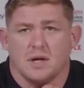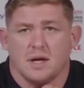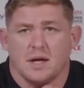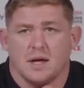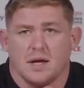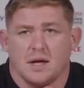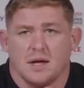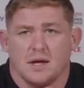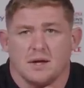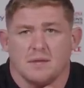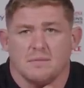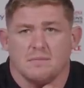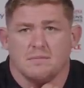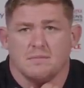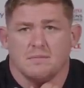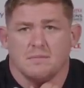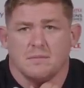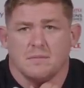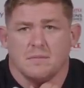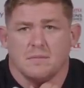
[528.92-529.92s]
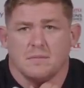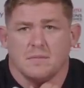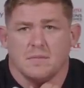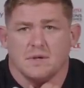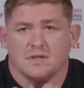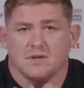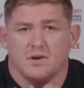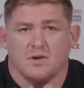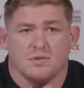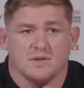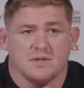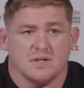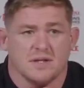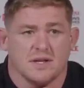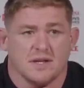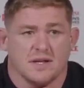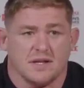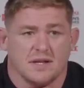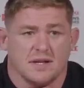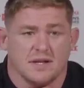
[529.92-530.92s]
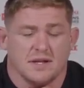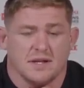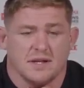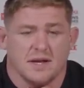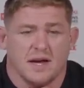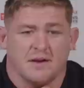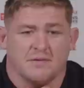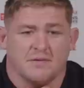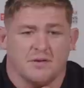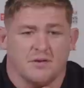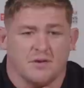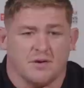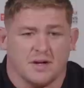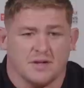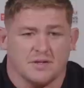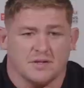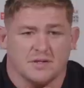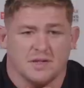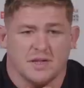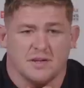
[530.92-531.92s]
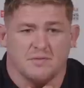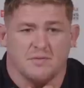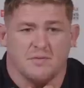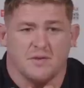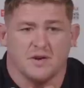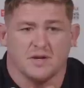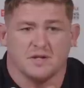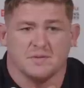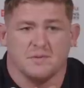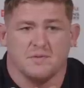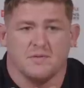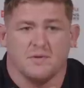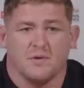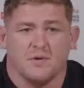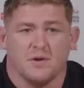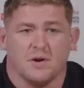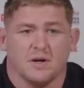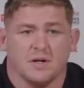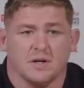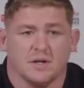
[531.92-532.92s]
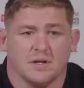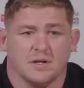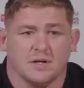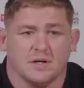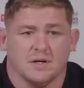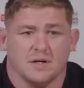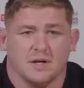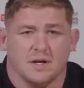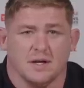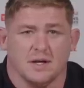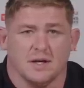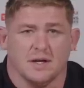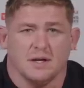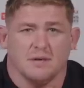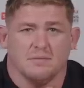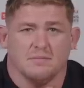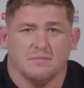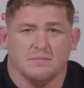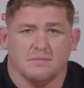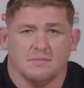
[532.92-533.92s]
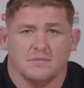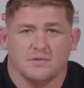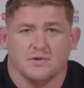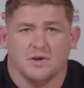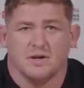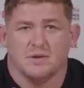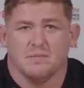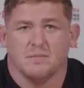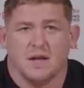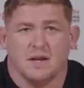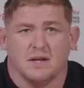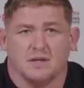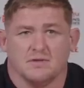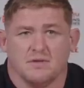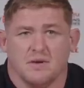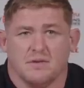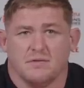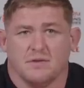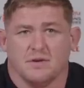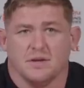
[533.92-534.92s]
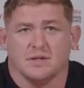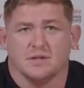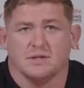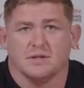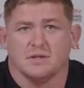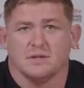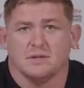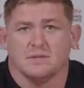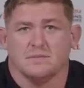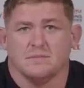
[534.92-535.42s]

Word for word: um, as always, I think you you have to look at yourself first before um, trying to manage referees.